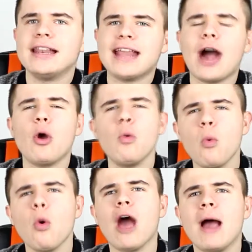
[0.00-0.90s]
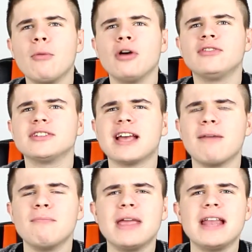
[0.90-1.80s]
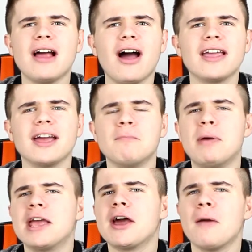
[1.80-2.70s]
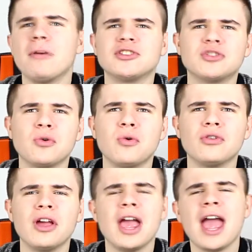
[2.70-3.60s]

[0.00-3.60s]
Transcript: Now, in Warhammer, does that mean I can pick up a sword